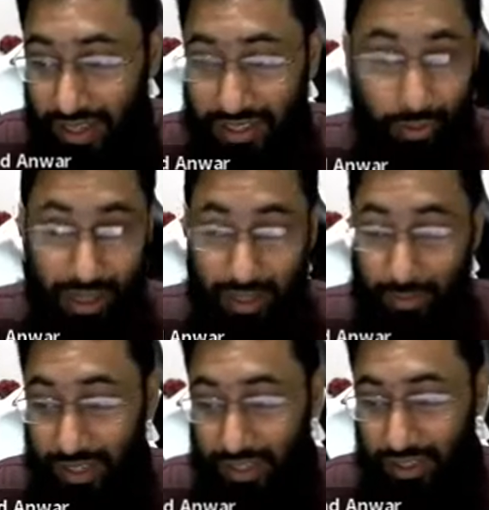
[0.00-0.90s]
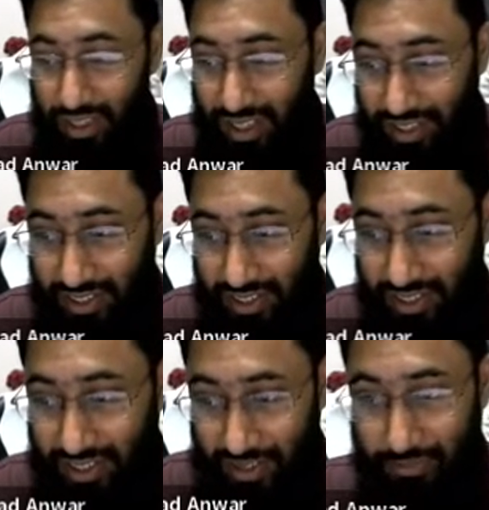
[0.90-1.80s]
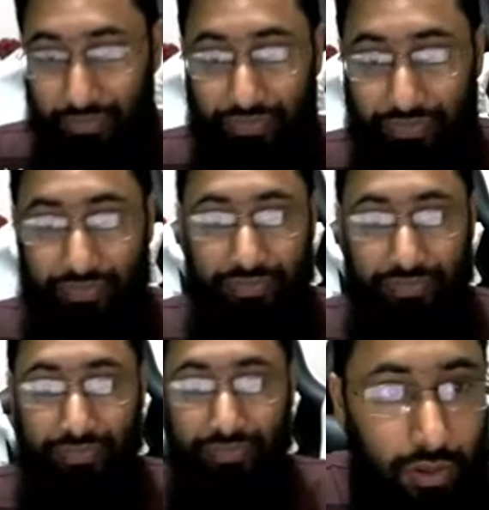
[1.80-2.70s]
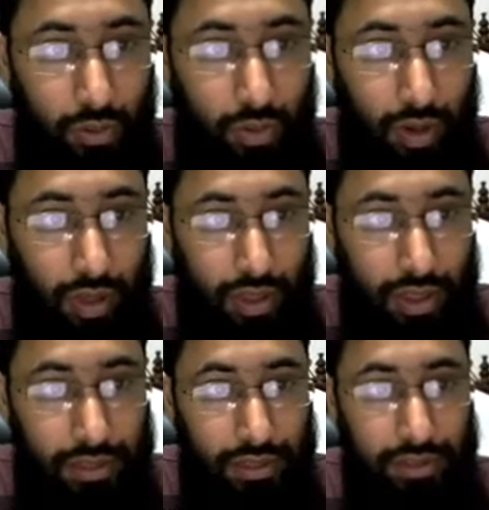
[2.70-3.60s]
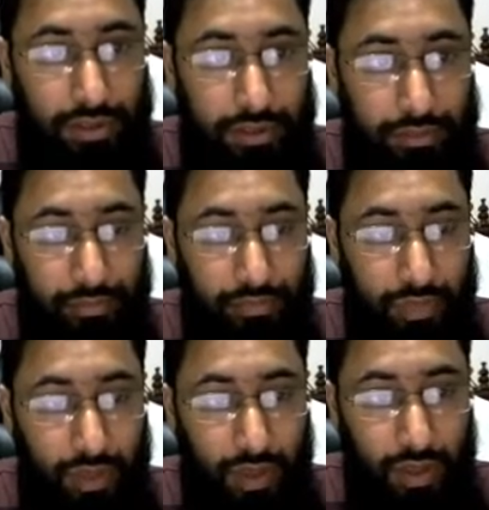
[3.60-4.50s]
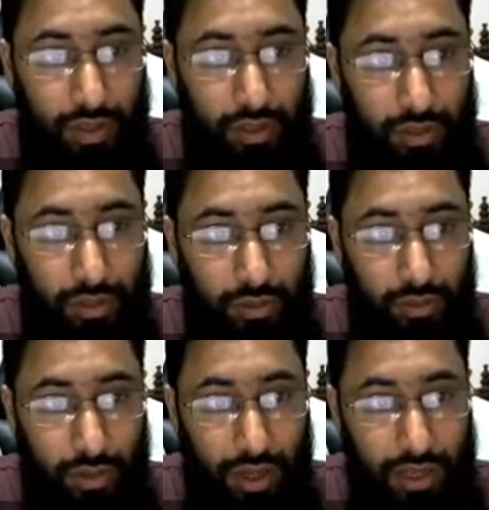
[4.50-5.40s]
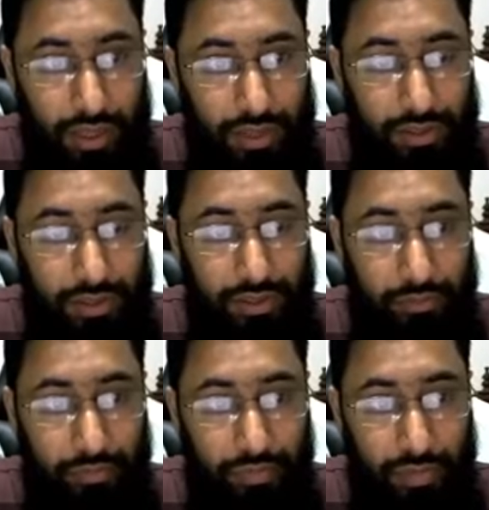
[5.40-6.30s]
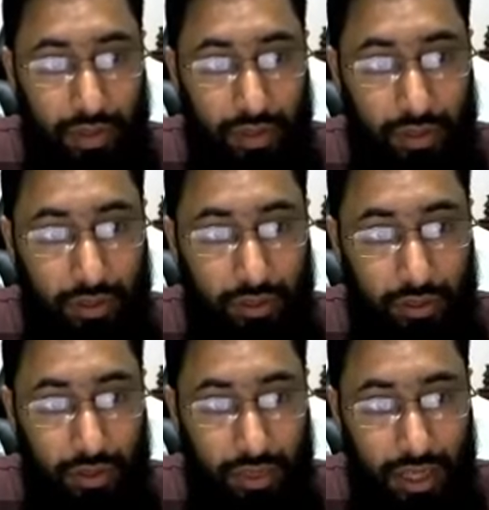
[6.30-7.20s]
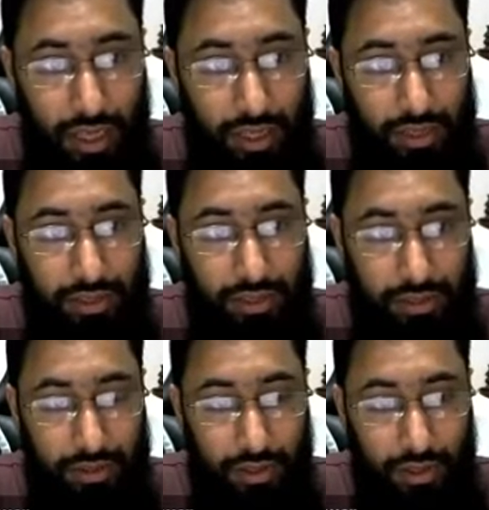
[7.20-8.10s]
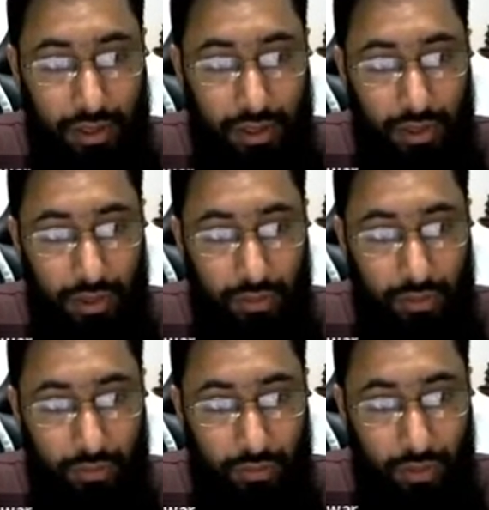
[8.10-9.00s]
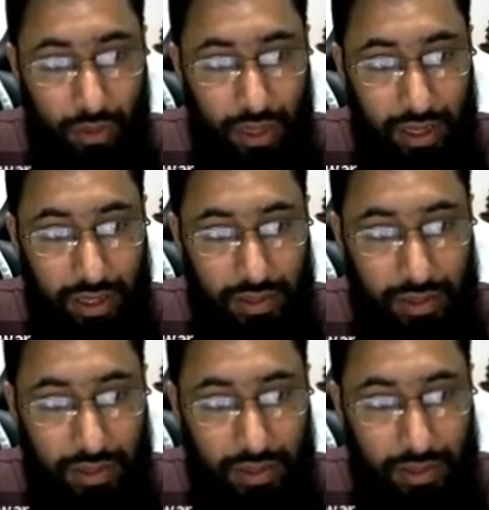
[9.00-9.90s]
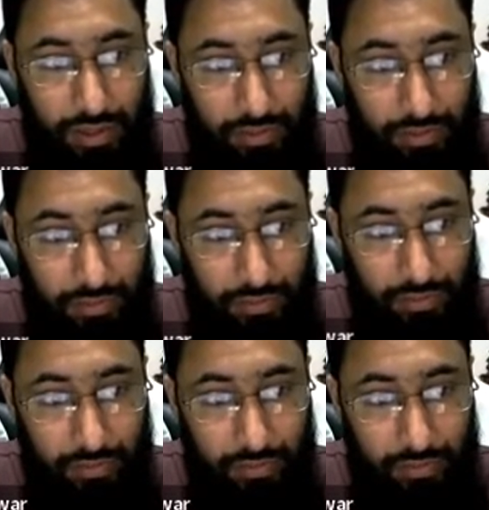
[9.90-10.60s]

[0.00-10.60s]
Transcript: other way is to make a picture. Let's see. 1s, 2s, 3s, 4s,